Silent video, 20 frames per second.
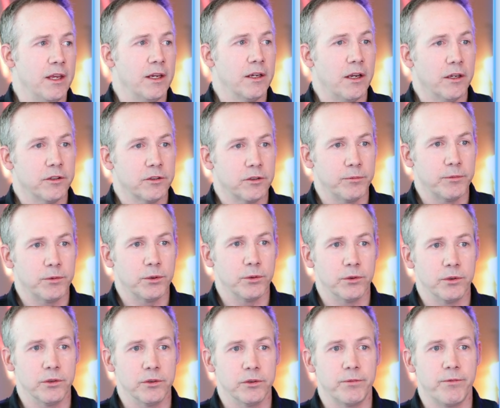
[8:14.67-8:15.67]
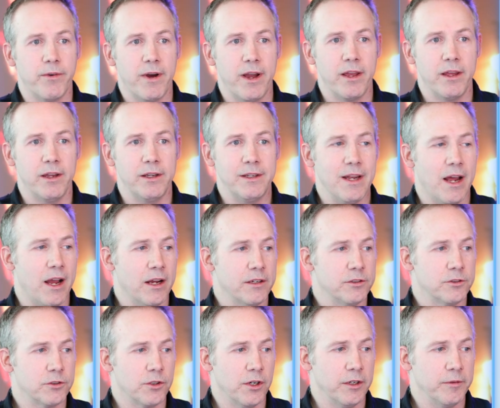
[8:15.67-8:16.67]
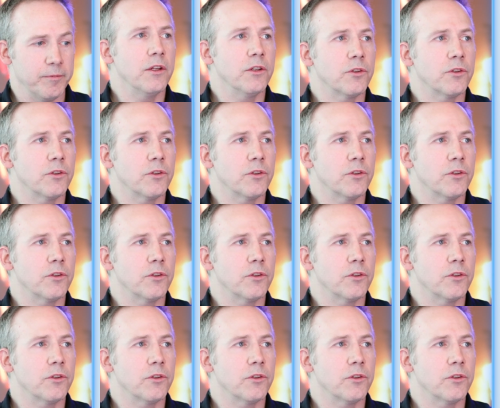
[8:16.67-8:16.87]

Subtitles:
custom tools via docstring.